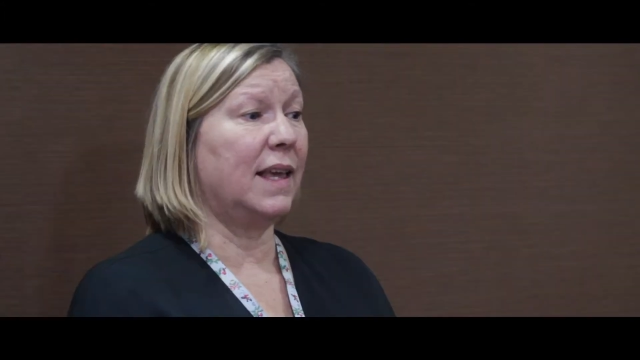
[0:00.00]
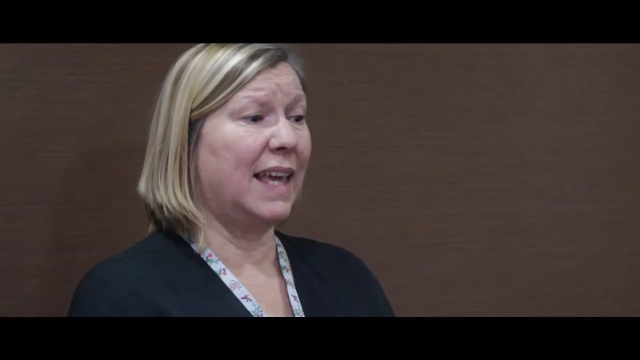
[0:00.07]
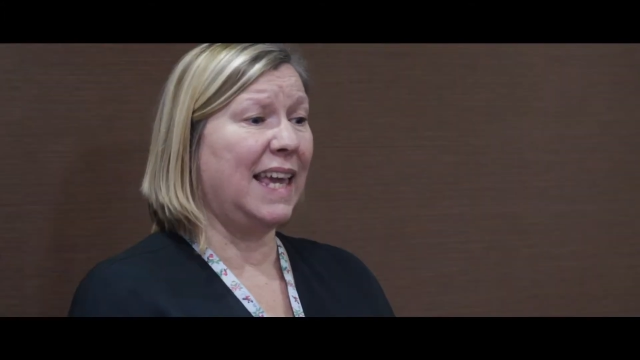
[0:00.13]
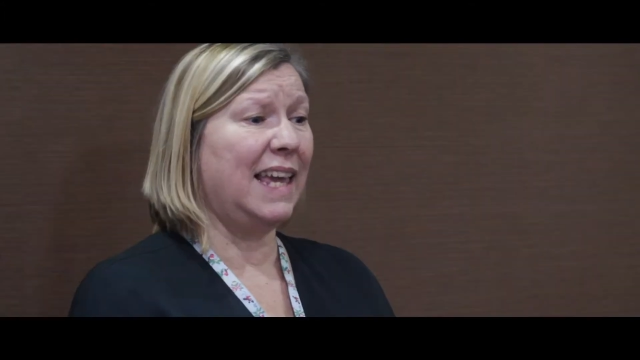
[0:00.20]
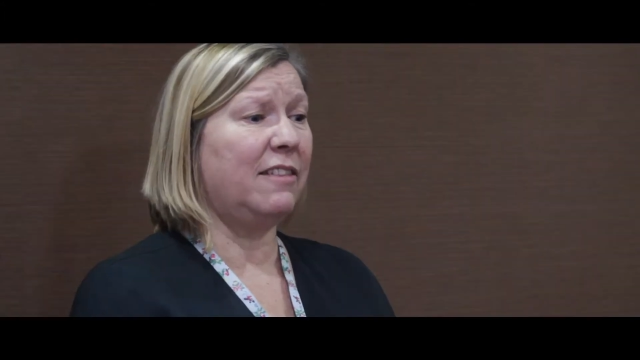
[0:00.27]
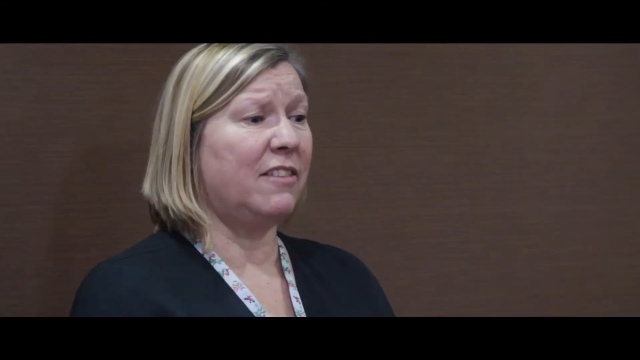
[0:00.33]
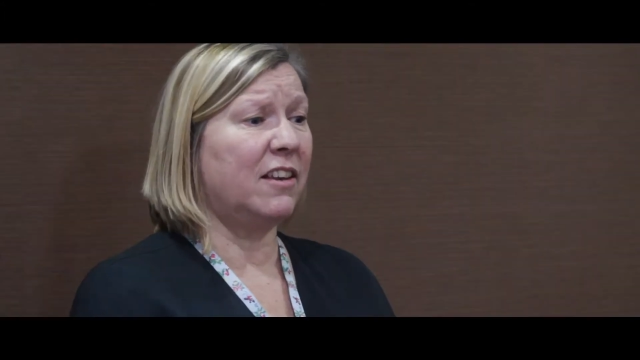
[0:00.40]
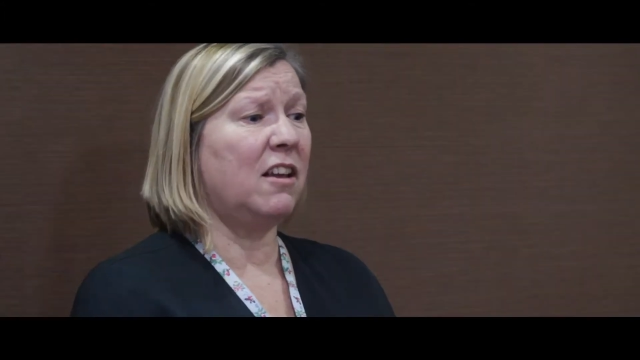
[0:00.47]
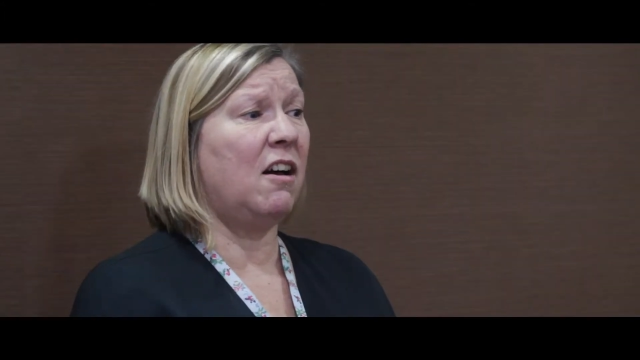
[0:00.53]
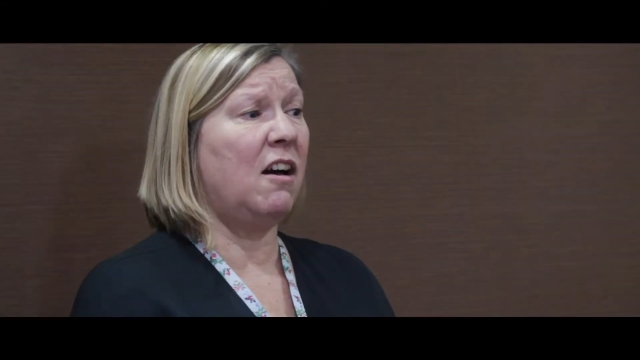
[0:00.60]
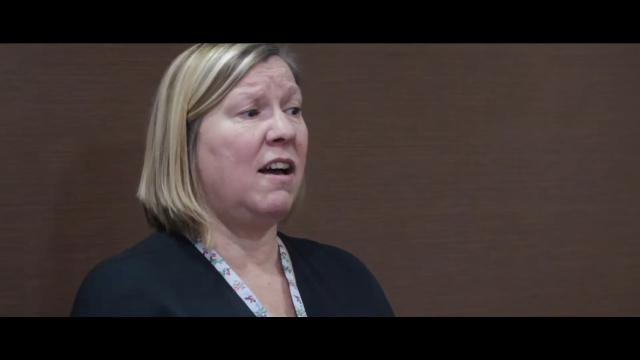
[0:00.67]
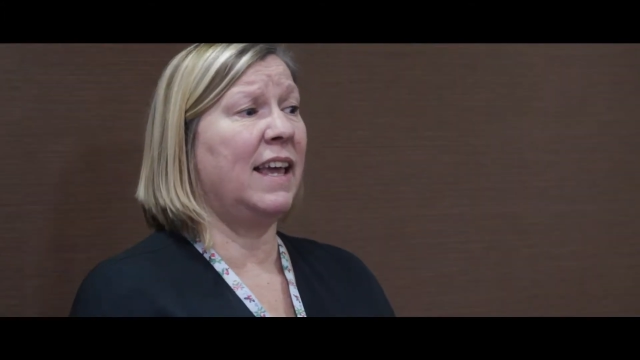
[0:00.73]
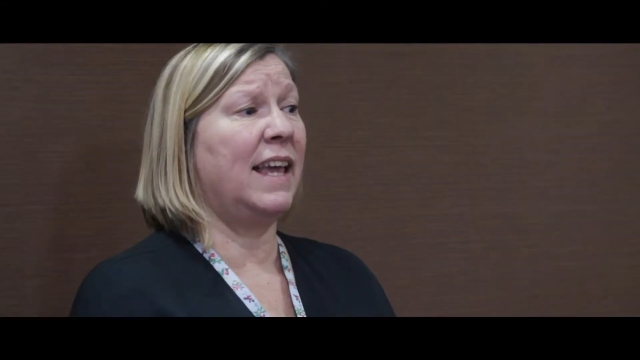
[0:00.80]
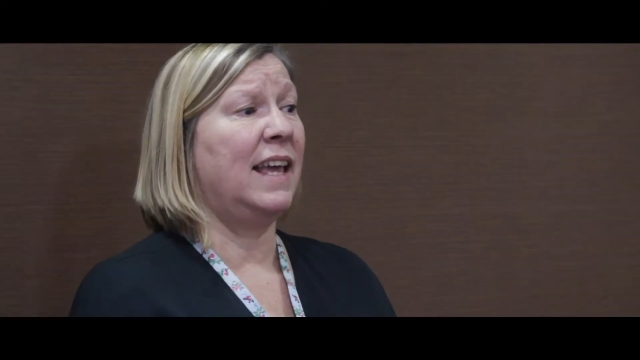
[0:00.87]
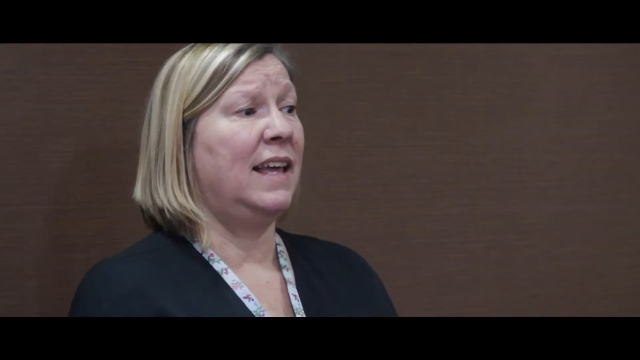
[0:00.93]
Keith and
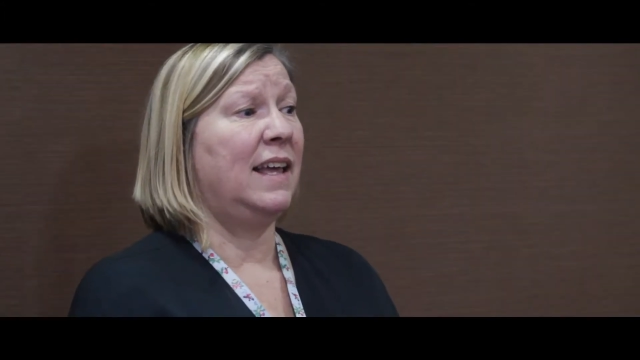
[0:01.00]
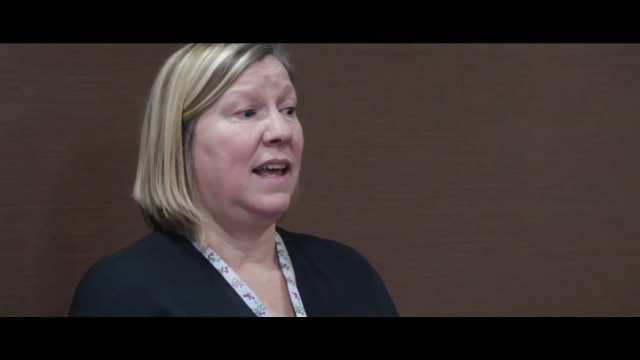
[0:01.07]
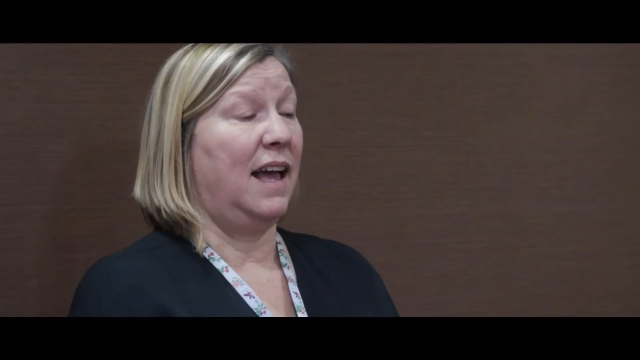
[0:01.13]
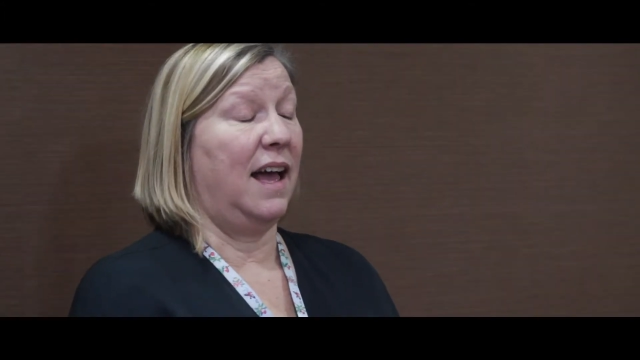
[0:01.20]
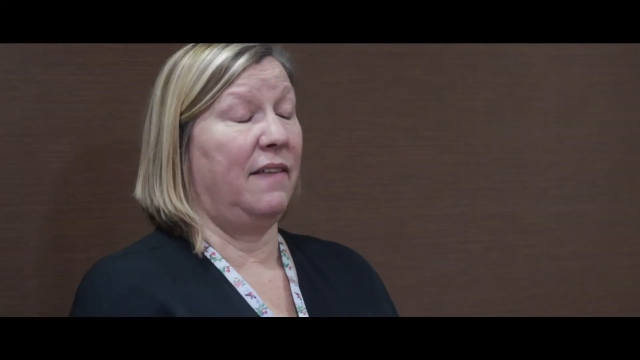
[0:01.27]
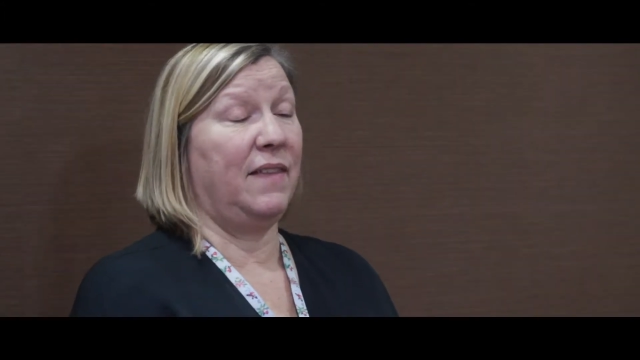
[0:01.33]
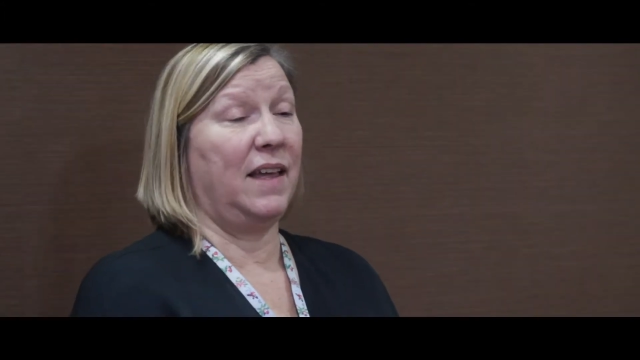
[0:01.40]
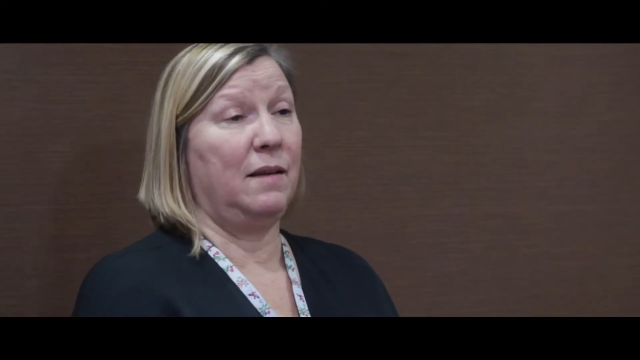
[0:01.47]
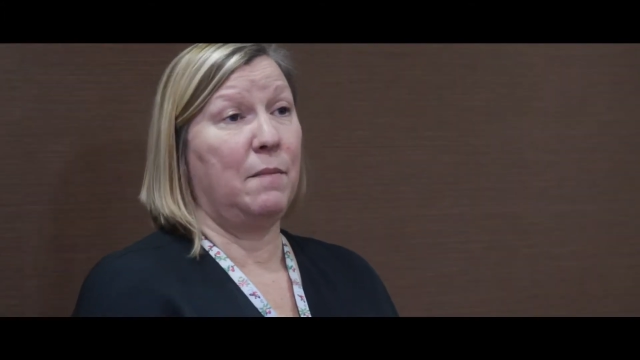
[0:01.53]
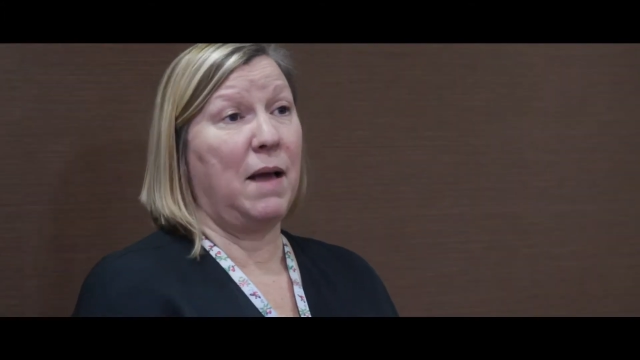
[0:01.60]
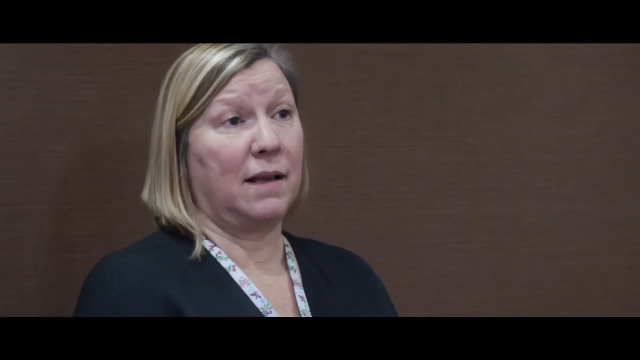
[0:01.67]
I, and then